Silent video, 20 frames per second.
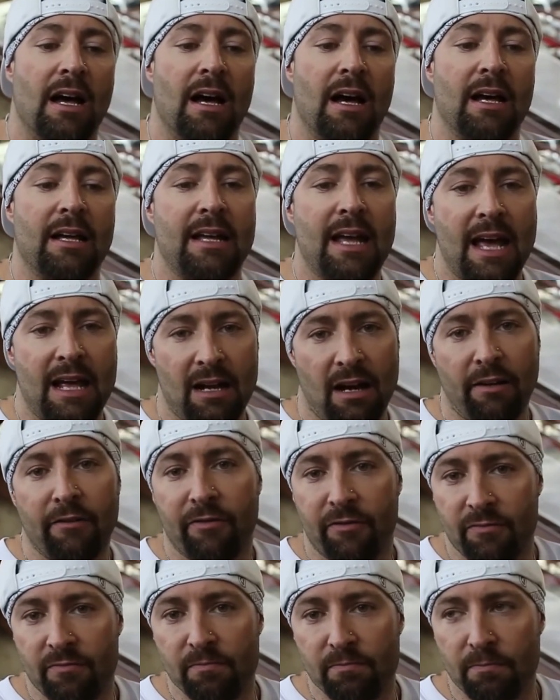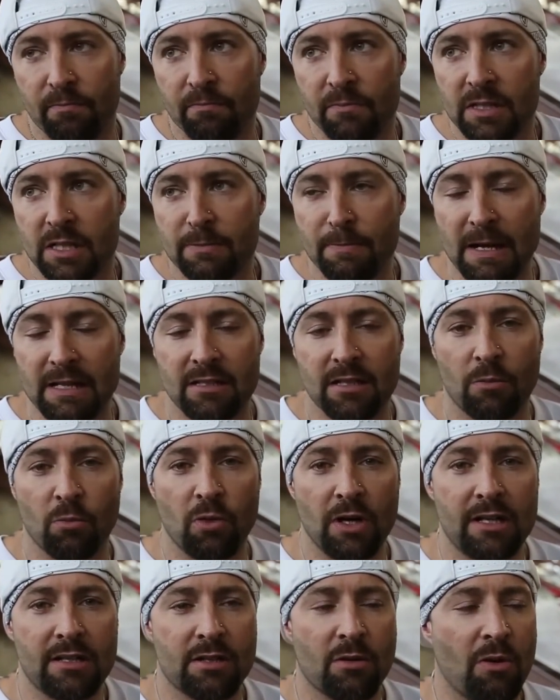again, I've spent some
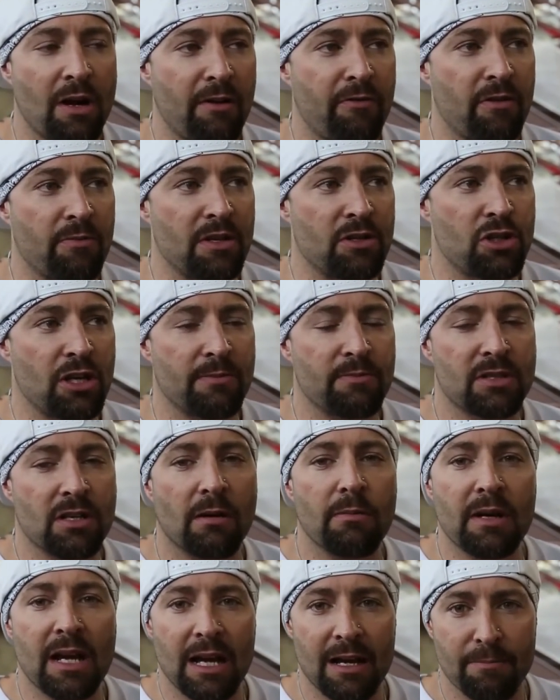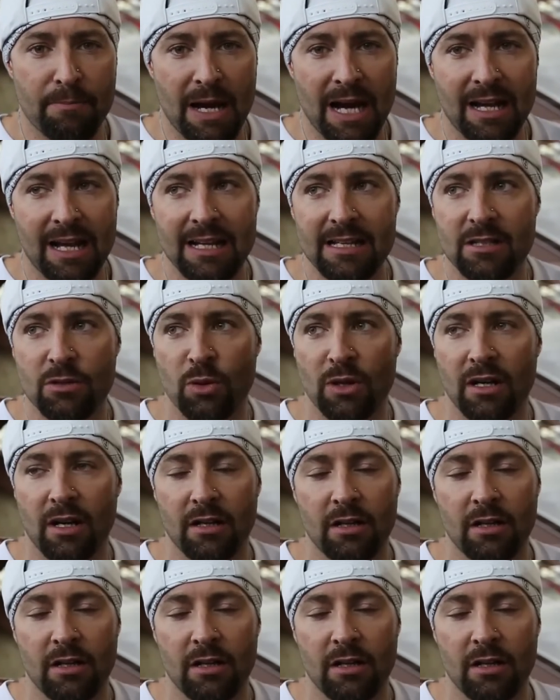weeks away from the gym, so I'm getting back into it.